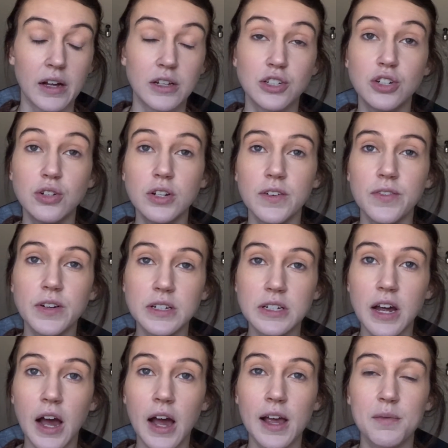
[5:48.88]
two different
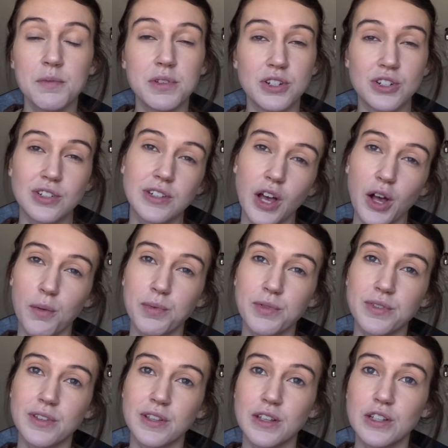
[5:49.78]
times, it just
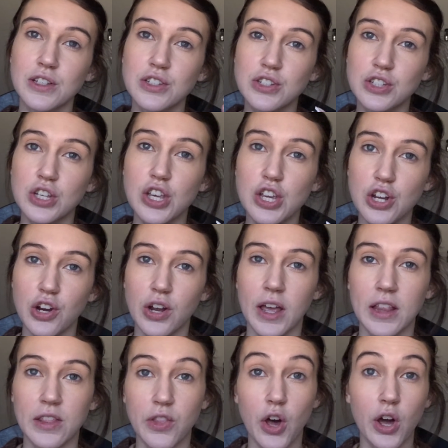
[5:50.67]
helps secure
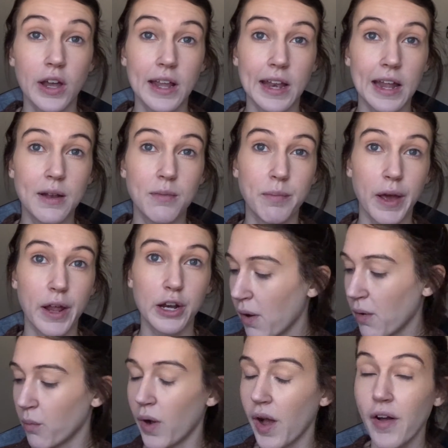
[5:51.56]
it and lock it in better.
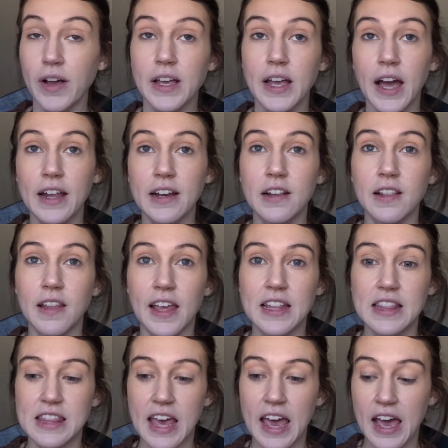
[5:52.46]
But while I kind of
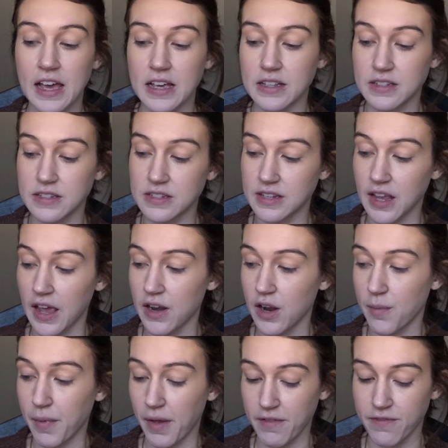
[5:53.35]
let that set
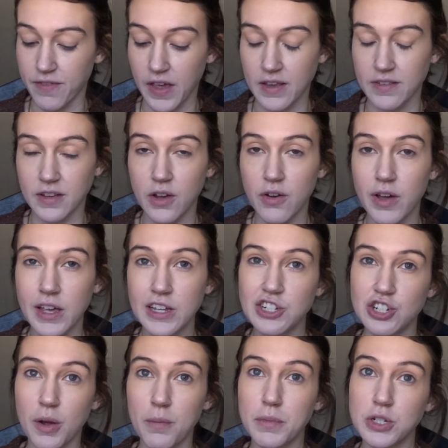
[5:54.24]
on my face, I go ahead
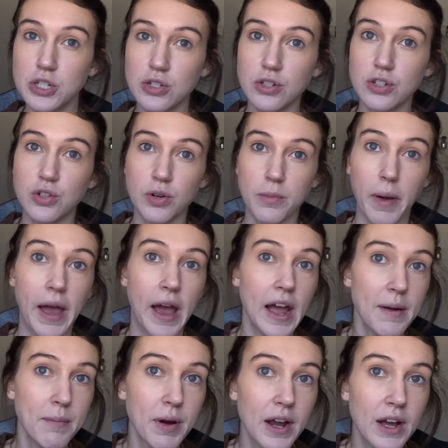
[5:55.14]
and jump into doing my
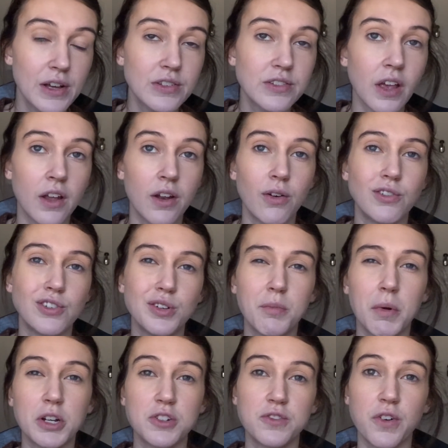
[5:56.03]
eyebrows. I don't do
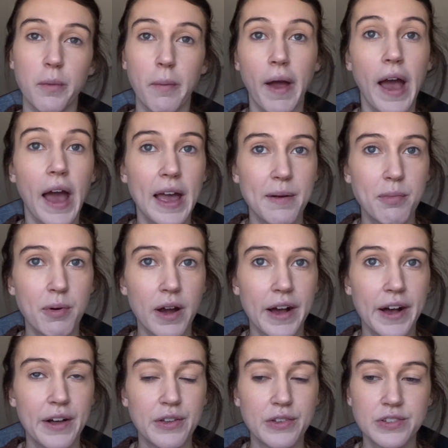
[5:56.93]
much for my
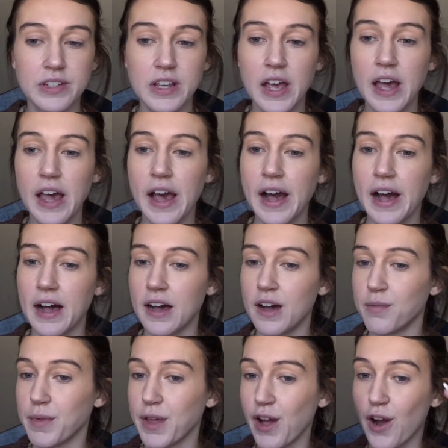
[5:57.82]
eyebrows.
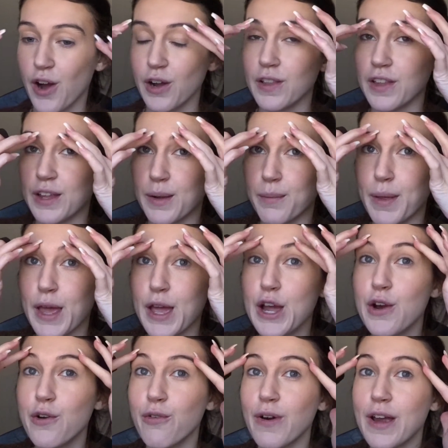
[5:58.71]
They are a little bit
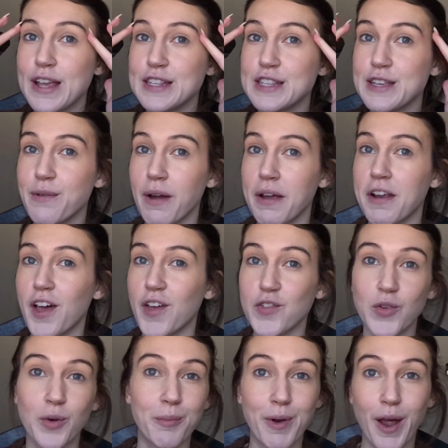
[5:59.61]
crazy right now,
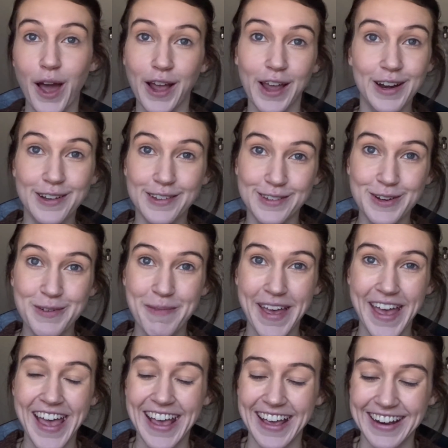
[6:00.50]
so I'm not gonna zoom
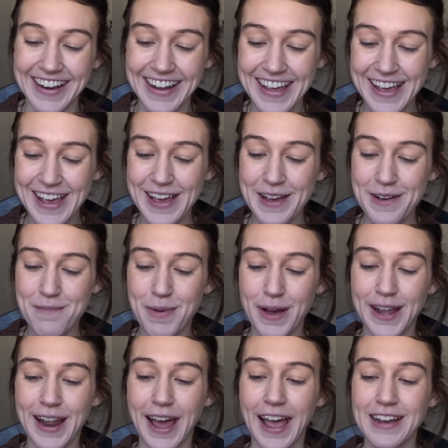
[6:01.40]
in.
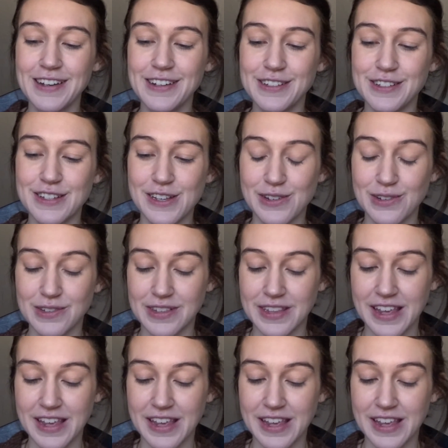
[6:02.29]
But I just use